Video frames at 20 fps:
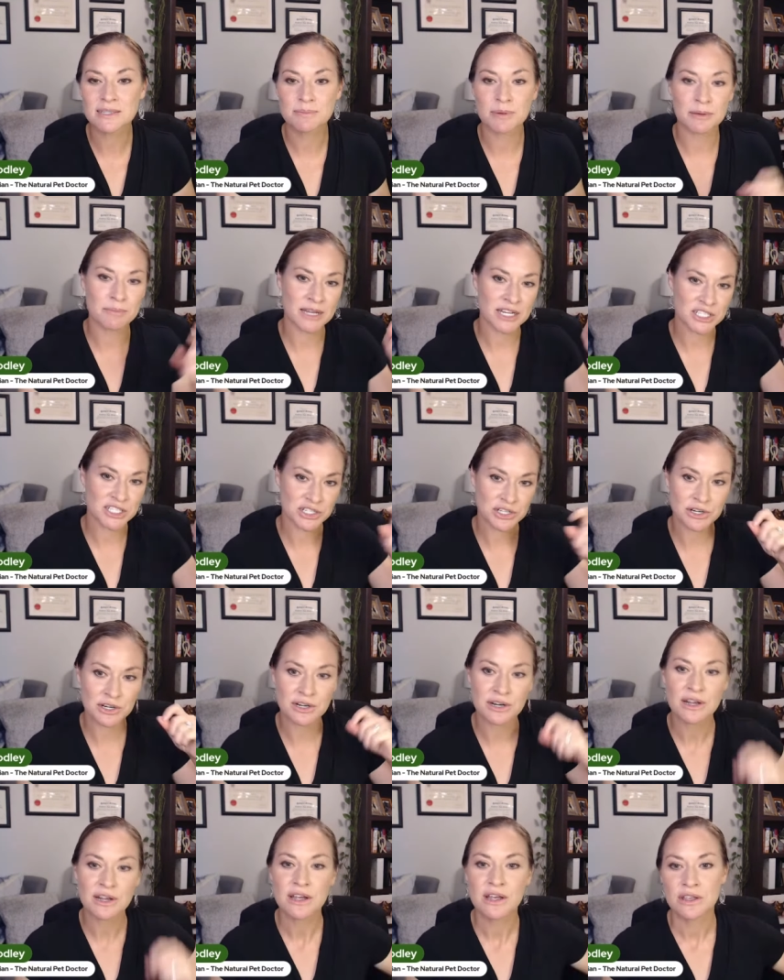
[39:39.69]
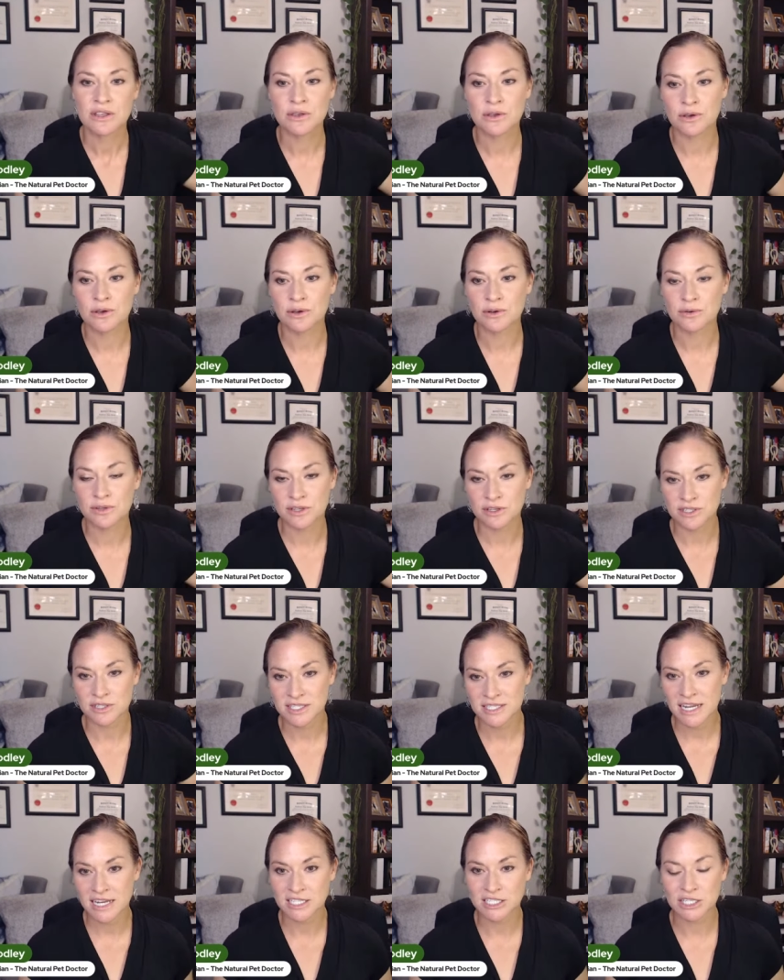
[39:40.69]
but make sure you
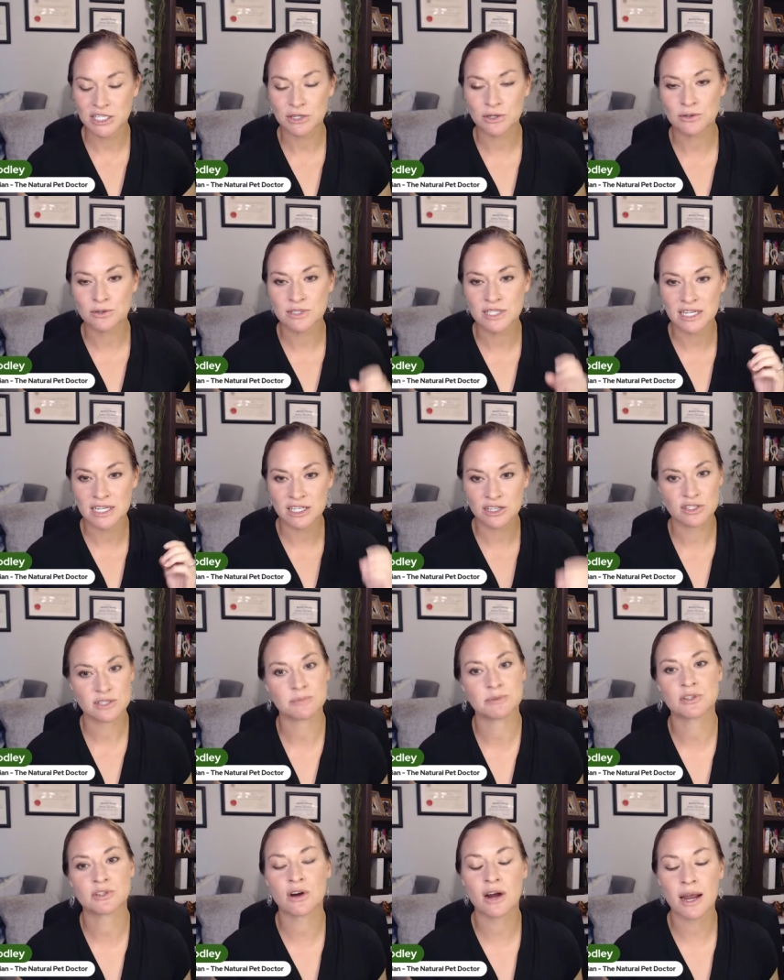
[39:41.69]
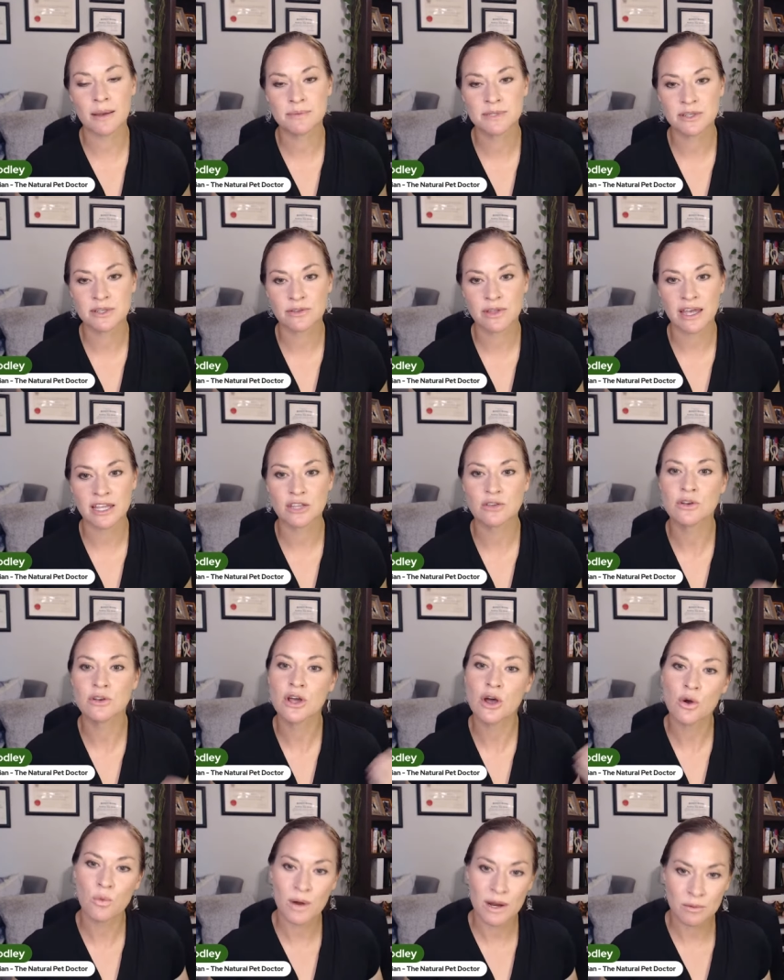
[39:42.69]
stay tuned and you subscribe so that you
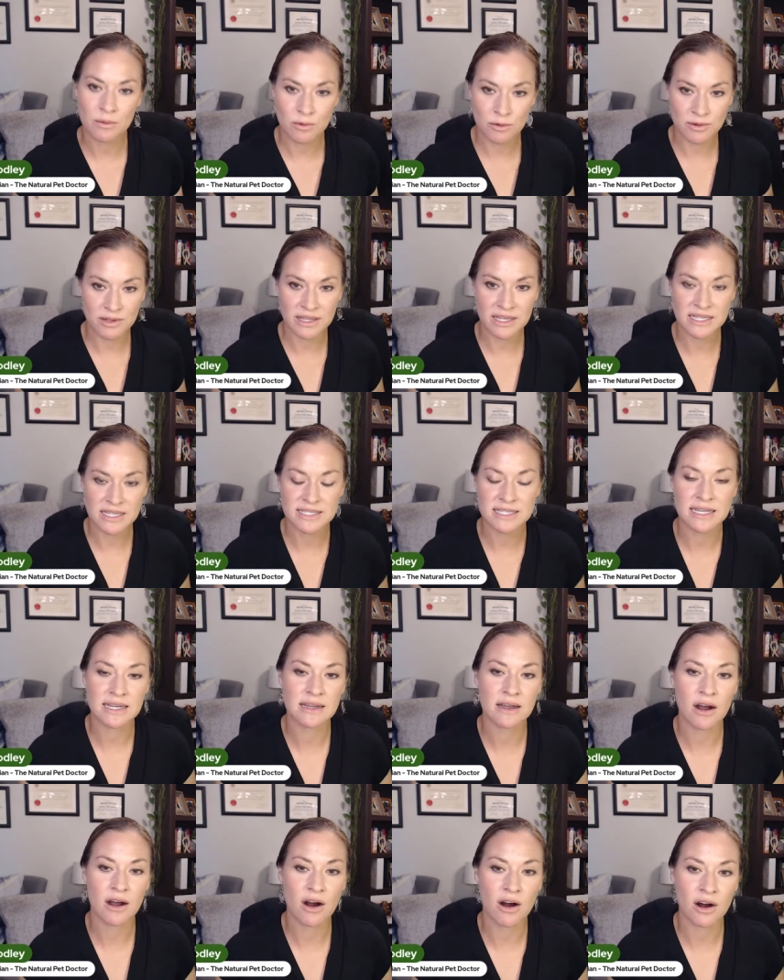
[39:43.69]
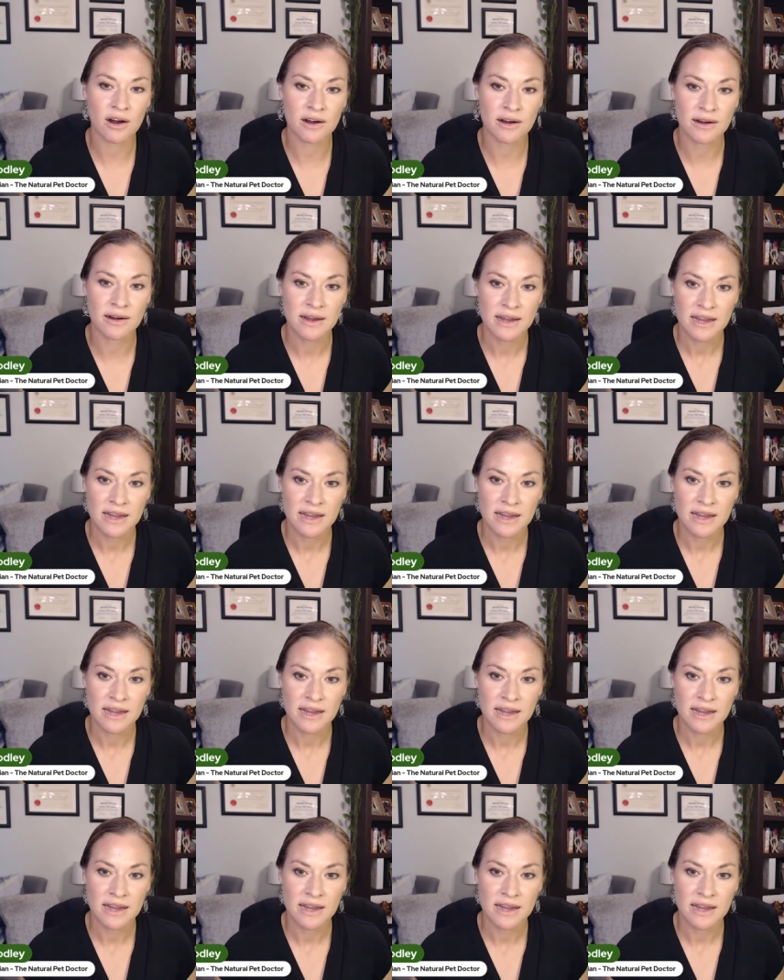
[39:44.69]
know when we're releasing our